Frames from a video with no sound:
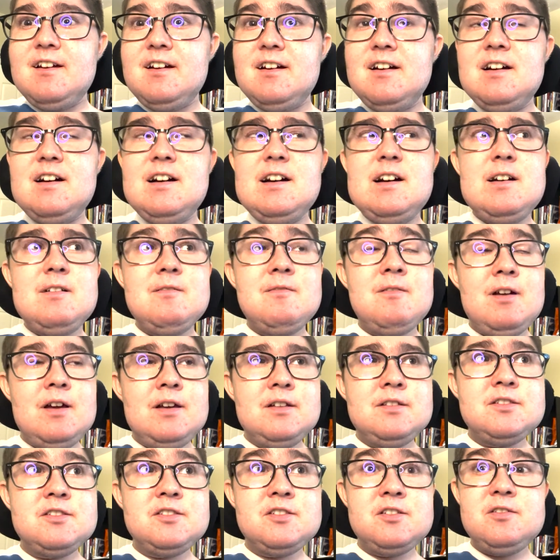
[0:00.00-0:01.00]
Uh,
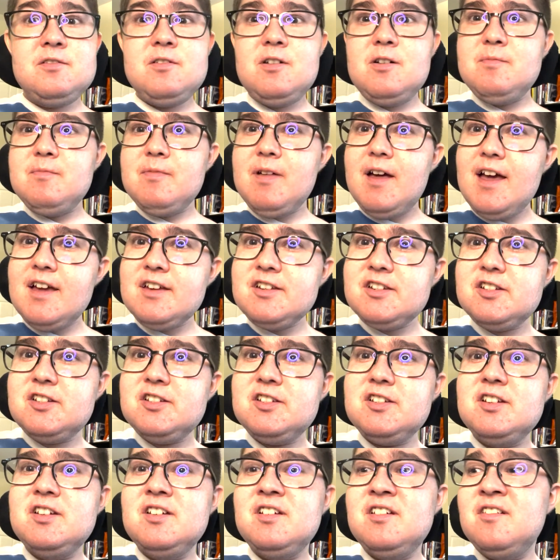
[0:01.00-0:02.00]
right, so um,
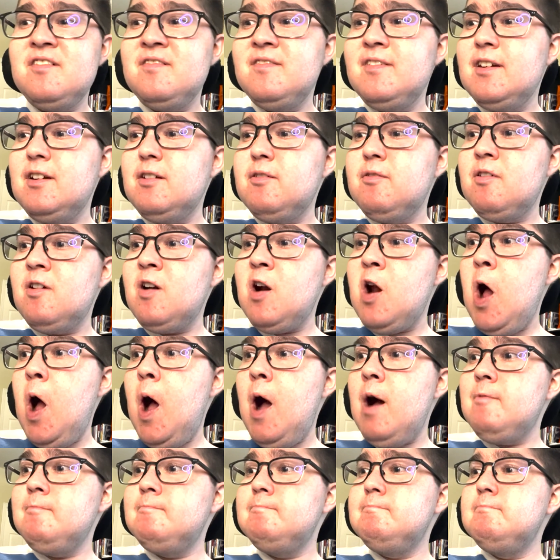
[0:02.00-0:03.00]
last year they were
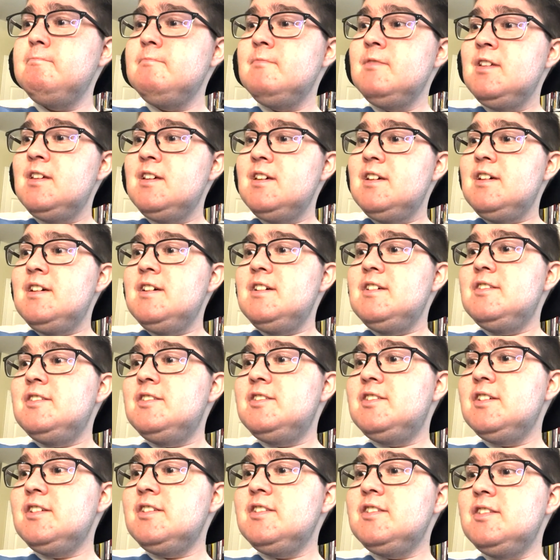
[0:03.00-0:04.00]
um,
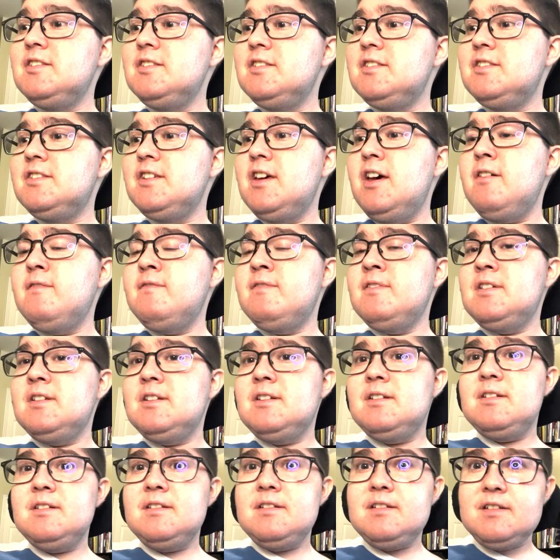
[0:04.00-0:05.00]
six and
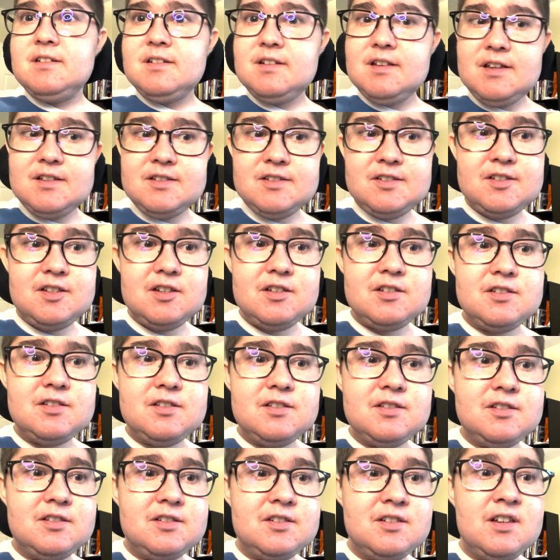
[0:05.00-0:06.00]
seven, yeah, six
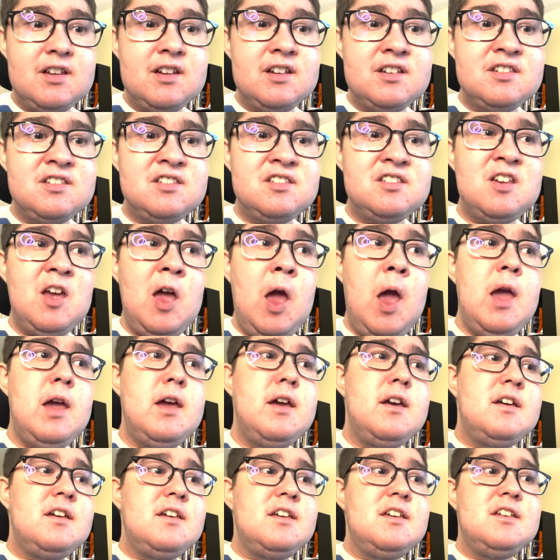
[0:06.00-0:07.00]
and six
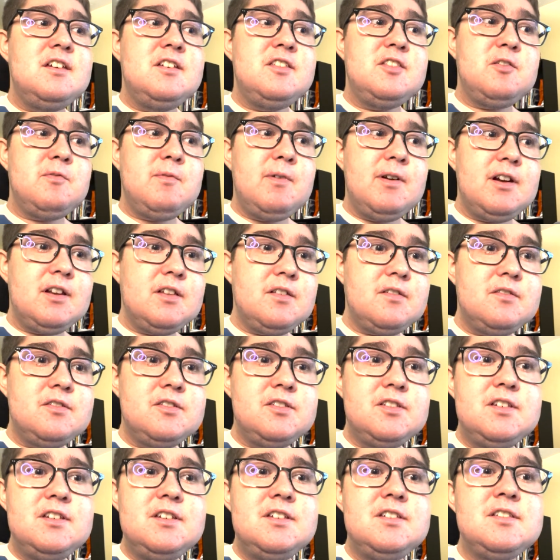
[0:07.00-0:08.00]
in the regular
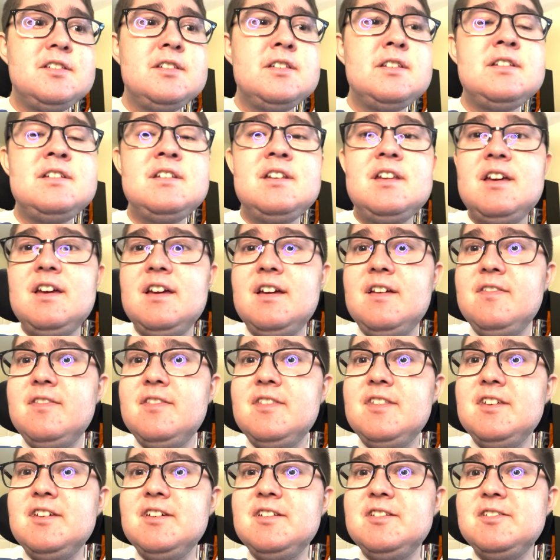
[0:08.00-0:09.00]
season, and
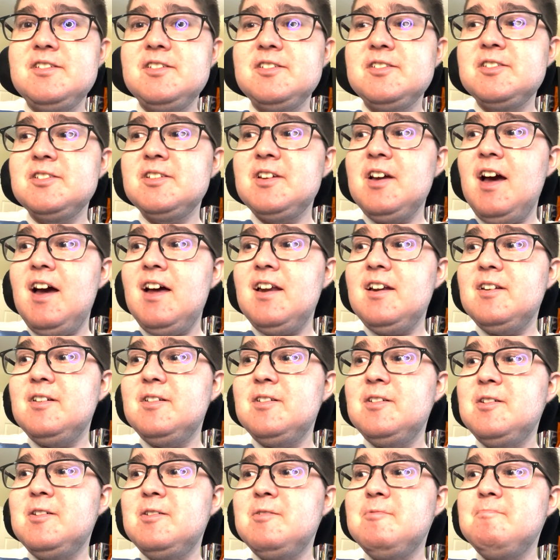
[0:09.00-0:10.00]
then just got
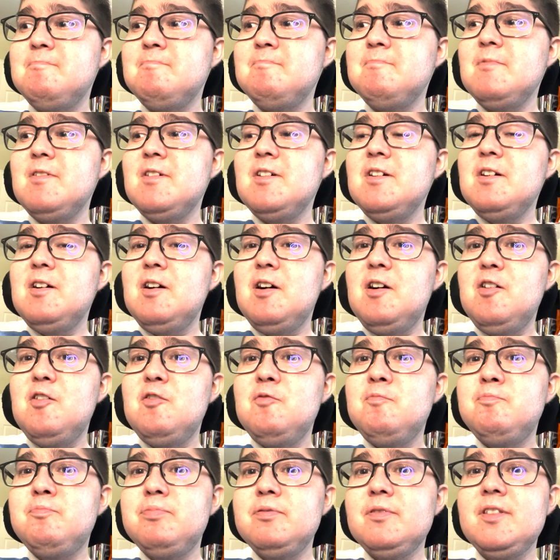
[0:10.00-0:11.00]
um,
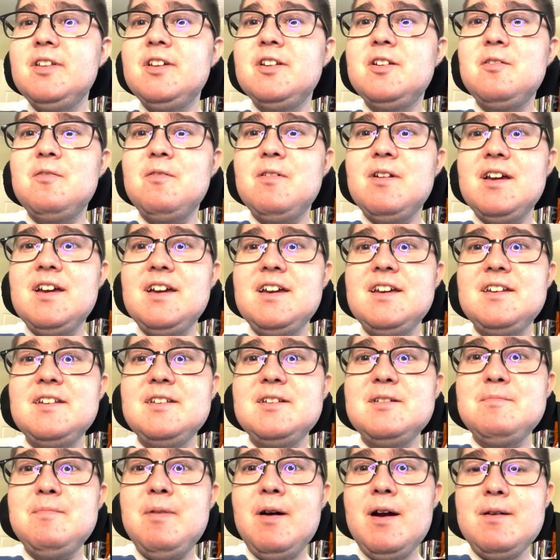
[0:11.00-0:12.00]

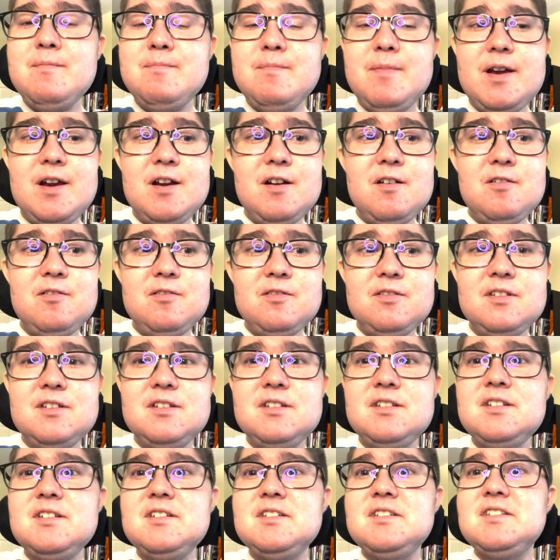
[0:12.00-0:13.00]
obliterated by
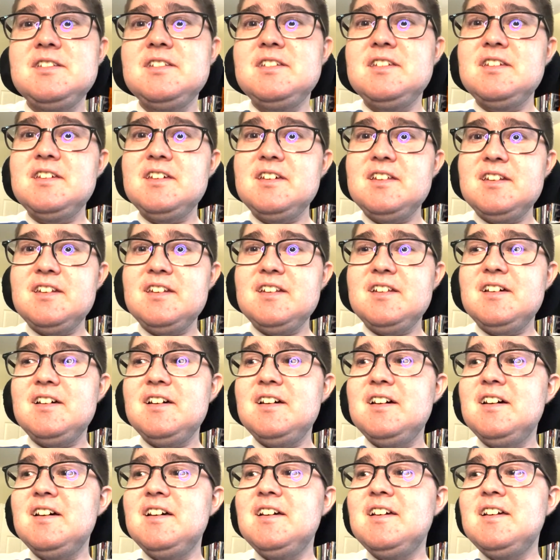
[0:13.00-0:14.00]
Maryland in uh,